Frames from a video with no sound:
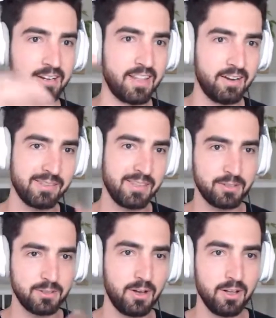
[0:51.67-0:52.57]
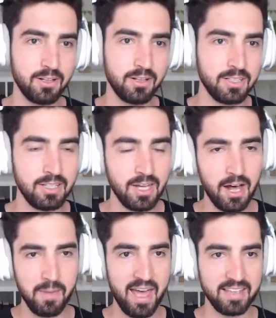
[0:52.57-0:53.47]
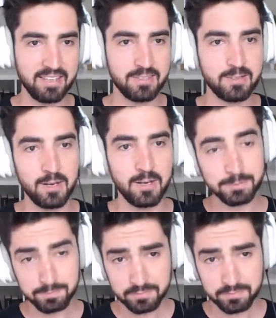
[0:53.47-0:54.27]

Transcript: and then everything's all a mess. So